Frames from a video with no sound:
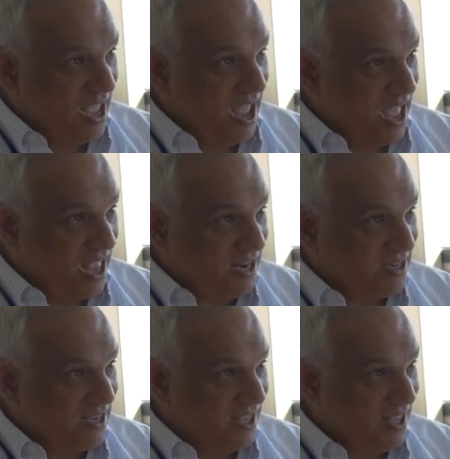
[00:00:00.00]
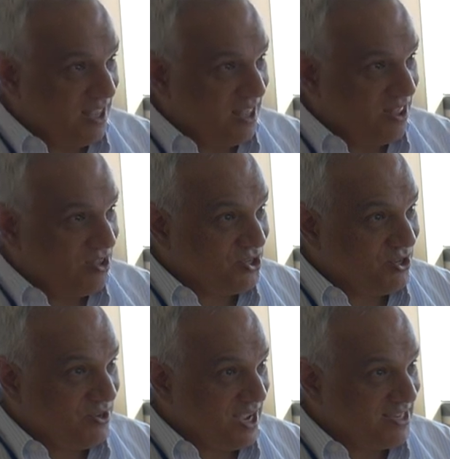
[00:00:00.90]
And
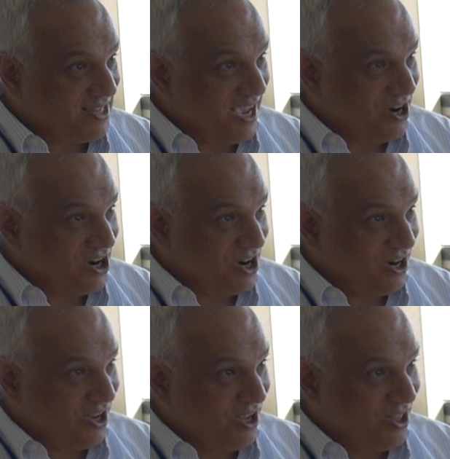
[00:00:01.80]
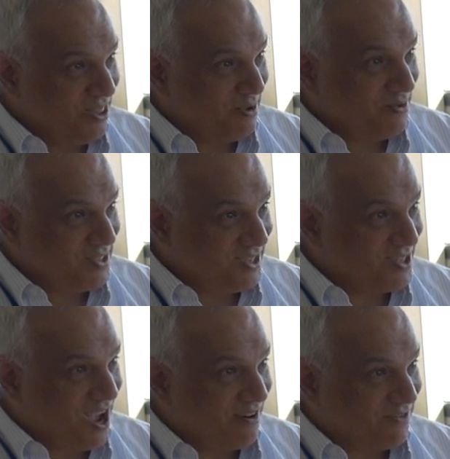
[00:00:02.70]
2 days later, there was this
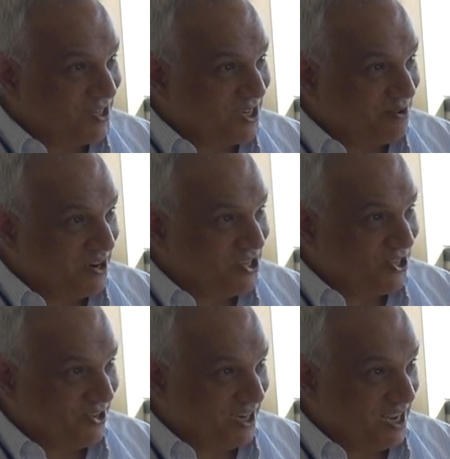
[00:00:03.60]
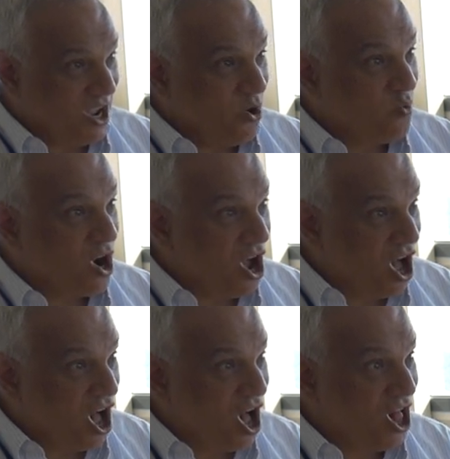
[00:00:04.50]
conference on race unity where
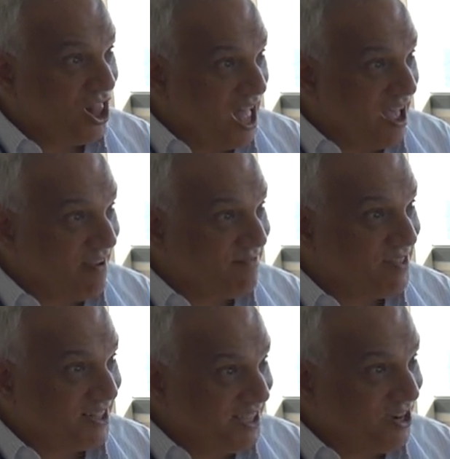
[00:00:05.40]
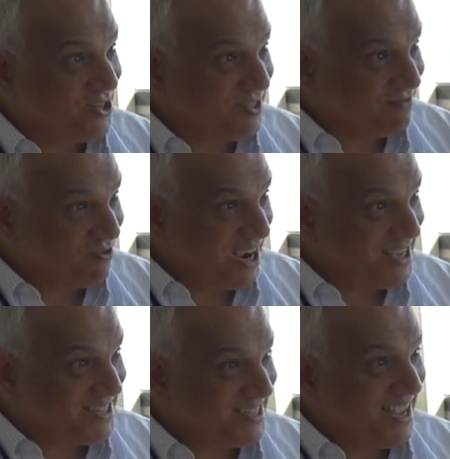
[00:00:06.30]
all of the leaders of
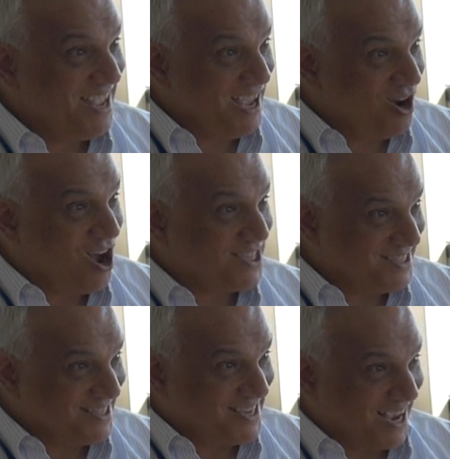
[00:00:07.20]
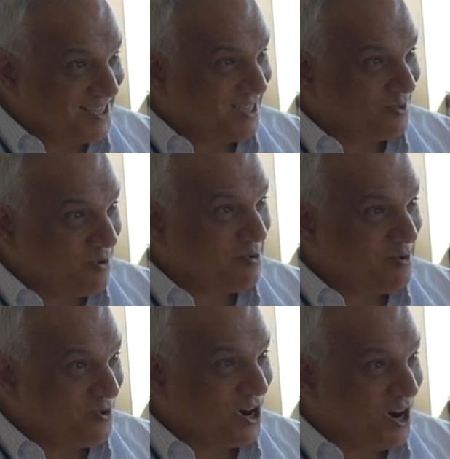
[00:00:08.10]
race in Austin, Texas, where we
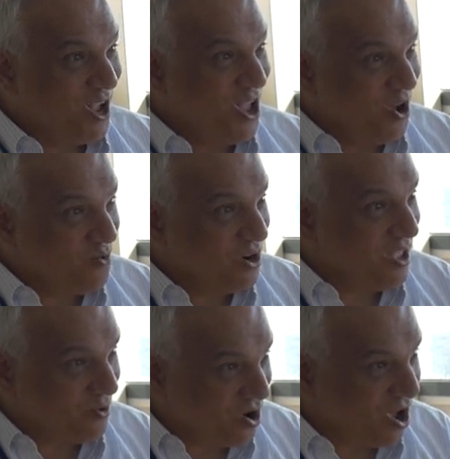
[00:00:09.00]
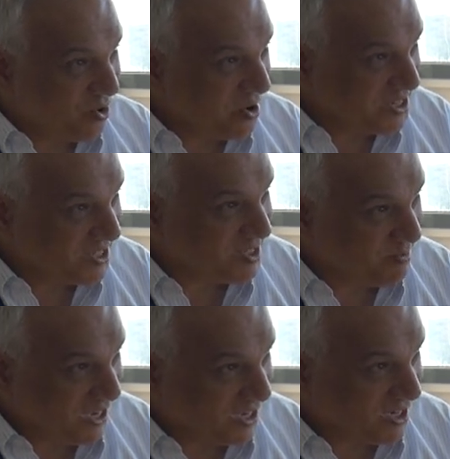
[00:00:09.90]
were, where they were all going to
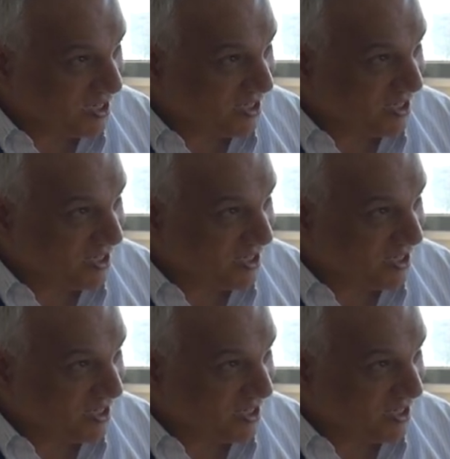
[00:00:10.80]
speak,